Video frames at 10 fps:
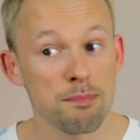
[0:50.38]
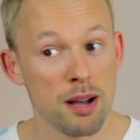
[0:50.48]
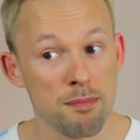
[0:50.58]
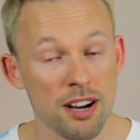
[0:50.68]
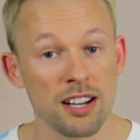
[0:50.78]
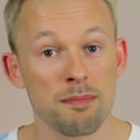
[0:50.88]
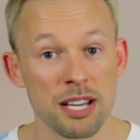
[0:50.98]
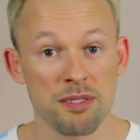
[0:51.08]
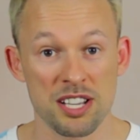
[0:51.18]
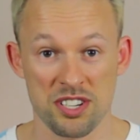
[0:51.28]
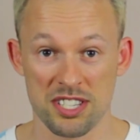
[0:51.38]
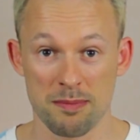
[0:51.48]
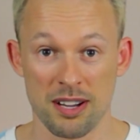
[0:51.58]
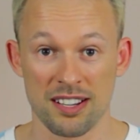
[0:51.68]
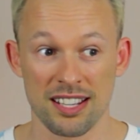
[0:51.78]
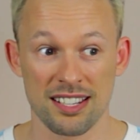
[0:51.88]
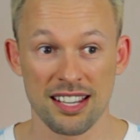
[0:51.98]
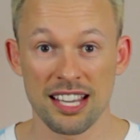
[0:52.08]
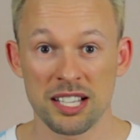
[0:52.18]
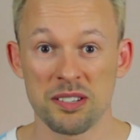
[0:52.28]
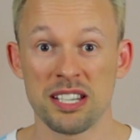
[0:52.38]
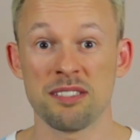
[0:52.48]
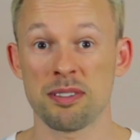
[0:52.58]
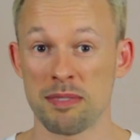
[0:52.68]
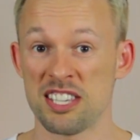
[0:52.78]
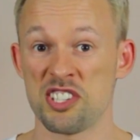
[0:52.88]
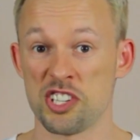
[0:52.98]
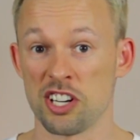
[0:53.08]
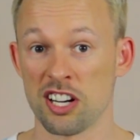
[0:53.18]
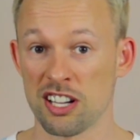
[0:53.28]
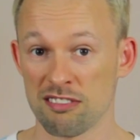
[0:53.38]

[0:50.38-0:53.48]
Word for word: bombarded by questions about it, including from this jerk.